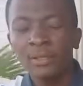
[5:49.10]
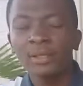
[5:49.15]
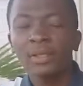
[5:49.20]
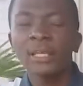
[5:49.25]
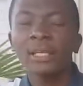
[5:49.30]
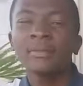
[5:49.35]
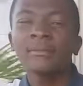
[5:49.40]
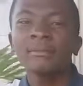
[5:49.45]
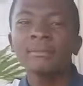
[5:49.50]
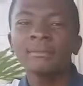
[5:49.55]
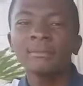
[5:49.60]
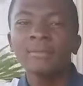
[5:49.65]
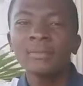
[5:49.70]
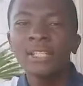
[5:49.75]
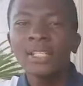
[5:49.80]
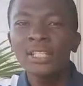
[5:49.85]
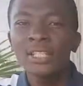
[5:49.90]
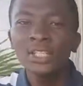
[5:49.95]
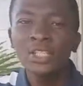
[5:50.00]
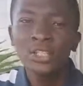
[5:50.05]
Okay,
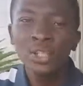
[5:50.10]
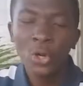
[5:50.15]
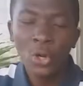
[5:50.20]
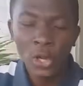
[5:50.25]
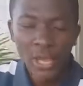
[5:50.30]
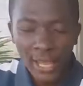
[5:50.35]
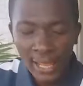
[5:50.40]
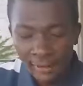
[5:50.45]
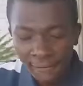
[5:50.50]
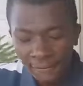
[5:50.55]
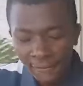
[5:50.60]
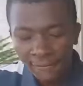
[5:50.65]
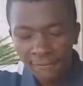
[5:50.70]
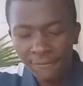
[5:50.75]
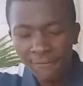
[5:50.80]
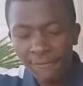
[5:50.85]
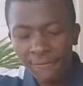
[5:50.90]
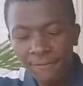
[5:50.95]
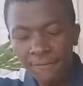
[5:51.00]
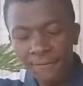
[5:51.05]
this is your F,
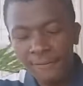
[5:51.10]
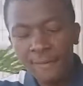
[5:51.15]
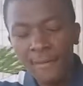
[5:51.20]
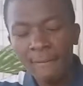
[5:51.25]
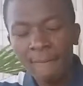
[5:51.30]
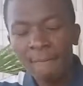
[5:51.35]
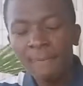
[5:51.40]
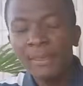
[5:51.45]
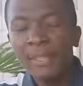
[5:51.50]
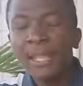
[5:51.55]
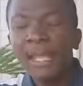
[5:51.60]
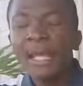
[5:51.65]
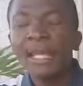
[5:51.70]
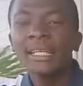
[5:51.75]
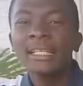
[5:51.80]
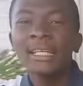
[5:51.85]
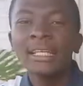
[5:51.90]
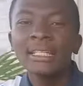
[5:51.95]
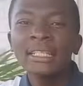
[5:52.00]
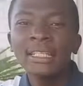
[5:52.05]

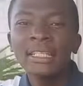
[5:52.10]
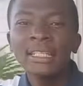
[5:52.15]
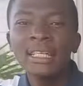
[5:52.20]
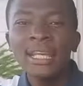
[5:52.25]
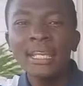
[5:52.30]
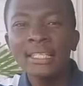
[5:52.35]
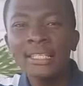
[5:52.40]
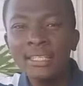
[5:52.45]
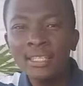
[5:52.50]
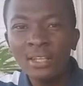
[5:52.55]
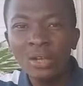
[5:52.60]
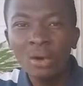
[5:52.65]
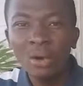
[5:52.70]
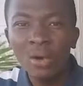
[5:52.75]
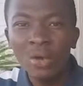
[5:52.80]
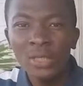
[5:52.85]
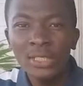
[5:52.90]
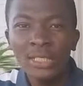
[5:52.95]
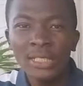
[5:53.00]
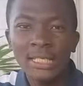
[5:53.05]
and then the next
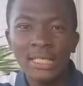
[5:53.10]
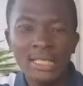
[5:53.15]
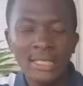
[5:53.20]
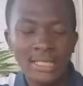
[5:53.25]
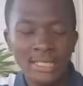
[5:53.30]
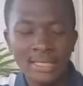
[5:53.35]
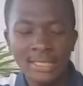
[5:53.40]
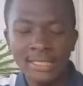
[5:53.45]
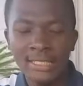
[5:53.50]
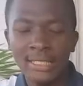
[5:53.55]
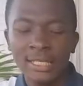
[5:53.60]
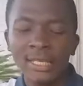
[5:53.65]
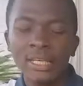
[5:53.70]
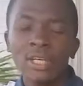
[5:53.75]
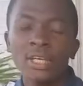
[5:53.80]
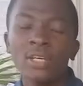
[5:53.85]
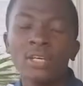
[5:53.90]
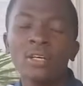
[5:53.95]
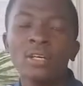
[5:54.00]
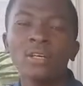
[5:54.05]
chord is
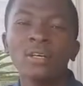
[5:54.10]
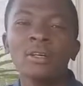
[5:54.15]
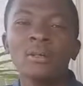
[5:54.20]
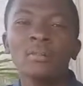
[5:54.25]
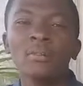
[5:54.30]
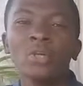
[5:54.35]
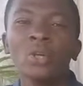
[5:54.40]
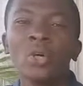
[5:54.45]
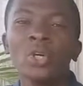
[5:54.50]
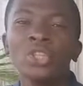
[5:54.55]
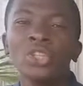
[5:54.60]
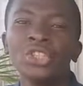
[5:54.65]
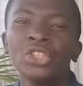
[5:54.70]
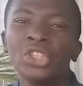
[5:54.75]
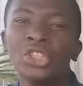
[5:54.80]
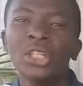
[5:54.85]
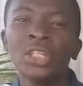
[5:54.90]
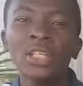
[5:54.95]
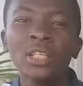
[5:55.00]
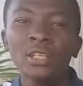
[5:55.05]
your
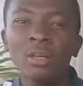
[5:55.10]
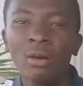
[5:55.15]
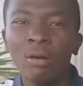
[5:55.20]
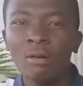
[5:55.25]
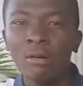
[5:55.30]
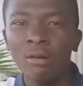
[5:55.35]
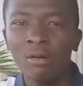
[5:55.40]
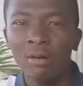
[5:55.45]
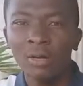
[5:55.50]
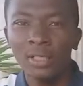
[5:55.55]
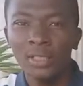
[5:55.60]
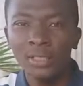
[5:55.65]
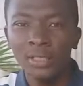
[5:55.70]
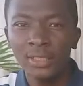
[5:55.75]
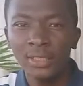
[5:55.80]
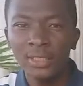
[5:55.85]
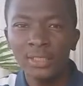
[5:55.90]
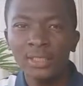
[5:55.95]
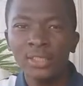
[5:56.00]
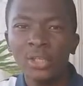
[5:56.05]
G chord,
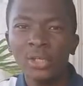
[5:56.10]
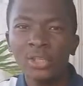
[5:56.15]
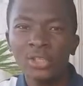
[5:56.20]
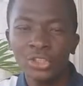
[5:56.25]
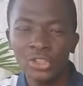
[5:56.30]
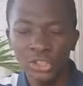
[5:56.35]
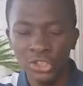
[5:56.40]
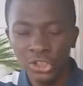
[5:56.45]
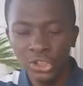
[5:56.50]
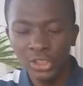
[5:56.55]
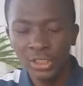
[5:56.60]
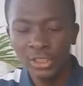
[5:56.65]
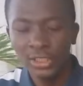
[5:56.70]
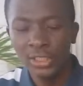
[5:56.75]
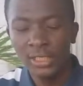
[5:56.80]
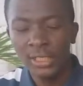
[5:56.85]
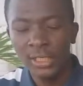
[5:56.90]
your G.